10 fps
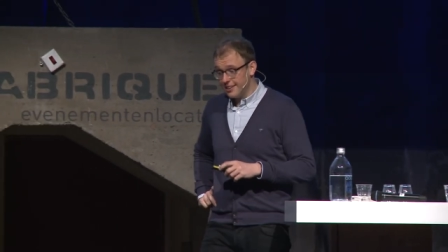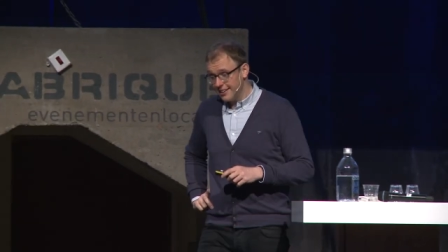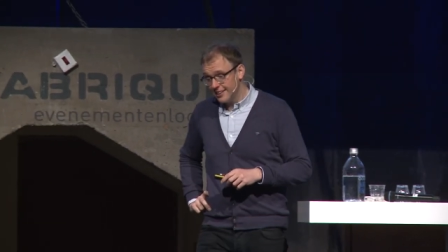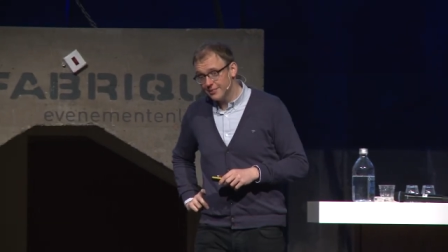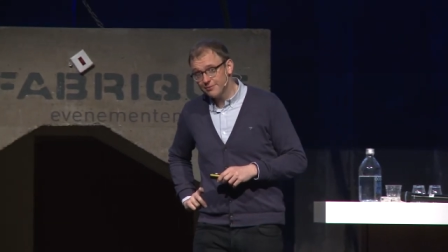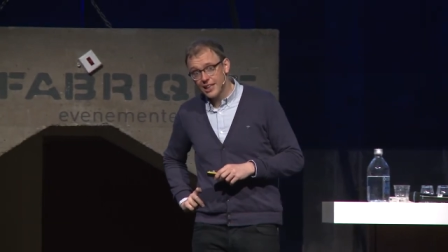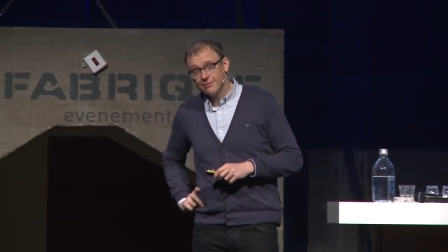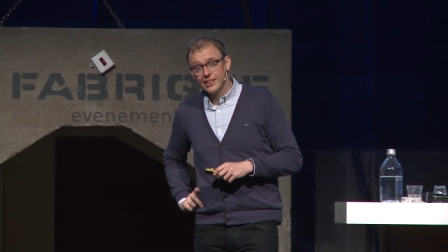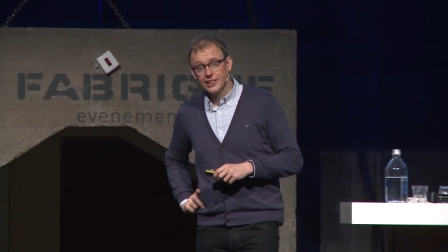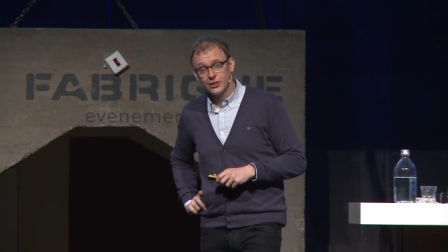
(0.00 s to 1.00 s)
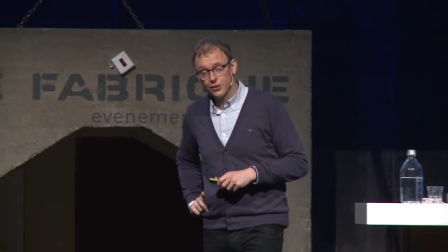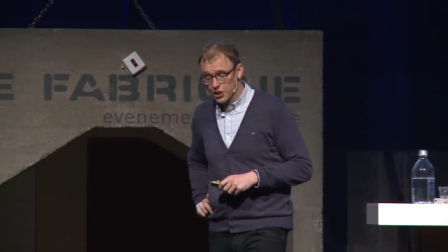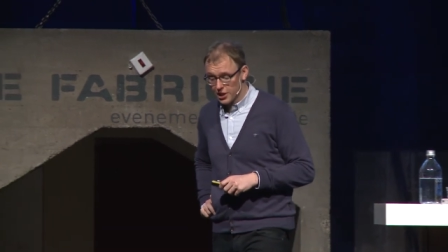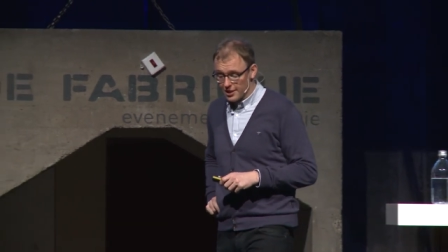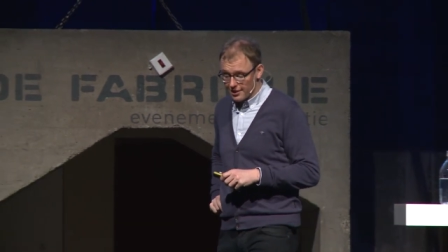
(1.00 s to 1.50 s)
Um, um, so
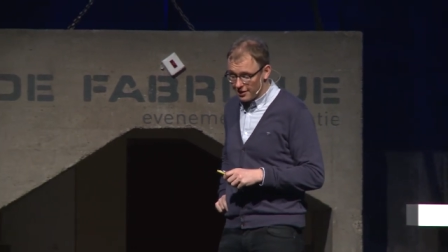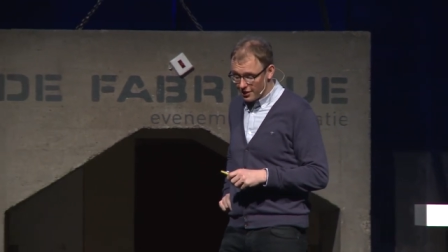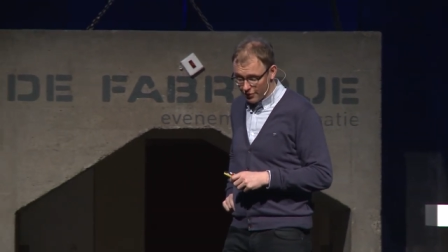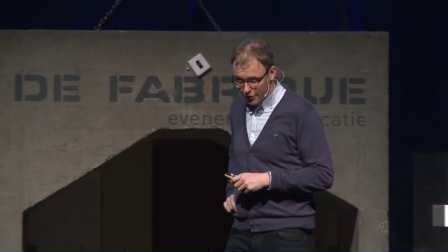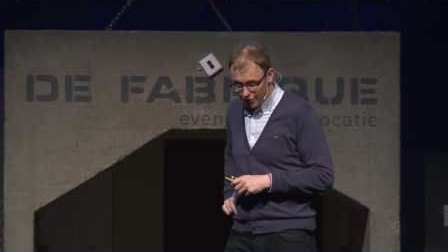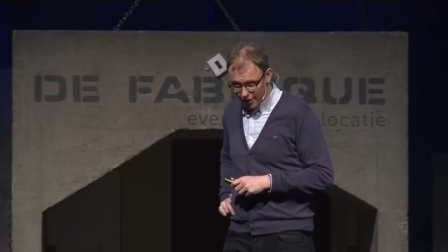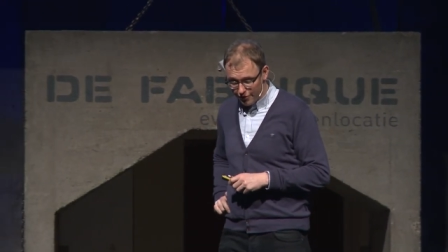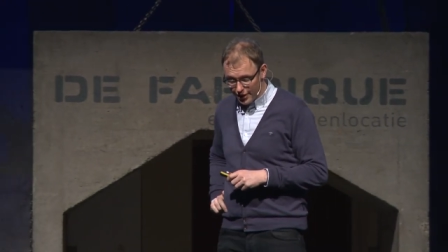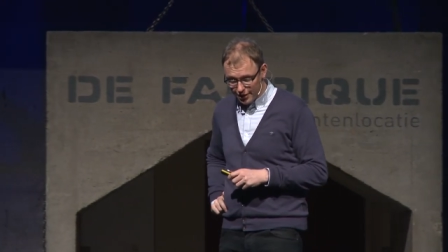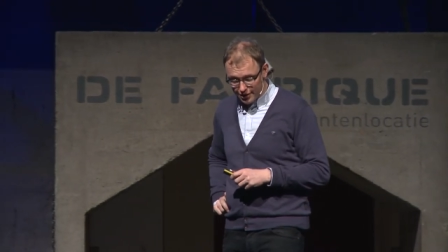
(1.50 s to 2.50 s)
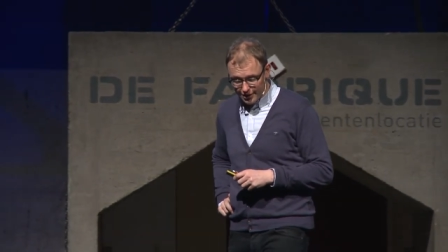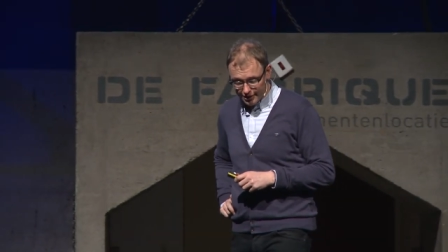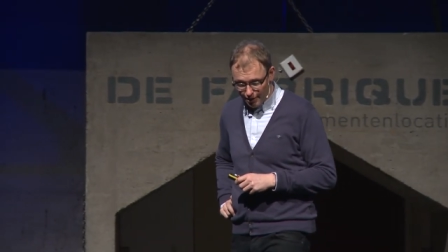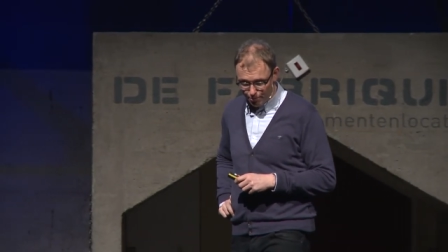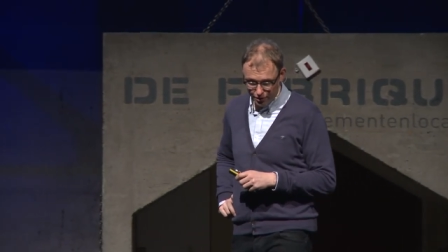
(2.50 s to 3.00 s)
just had a dinner with uh, Werner a
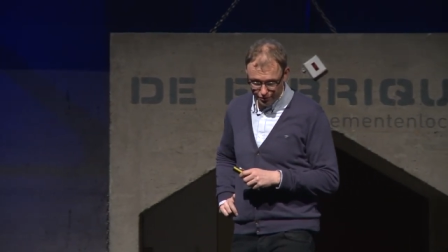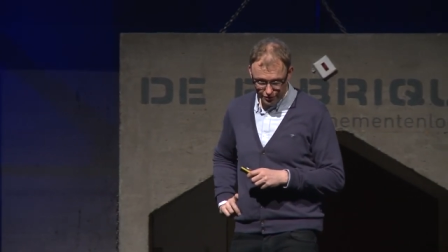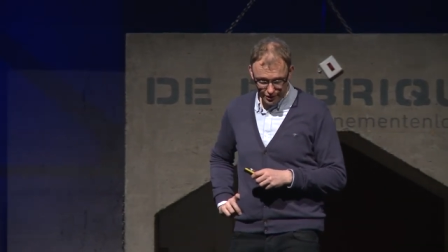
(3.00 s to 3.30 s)
couple of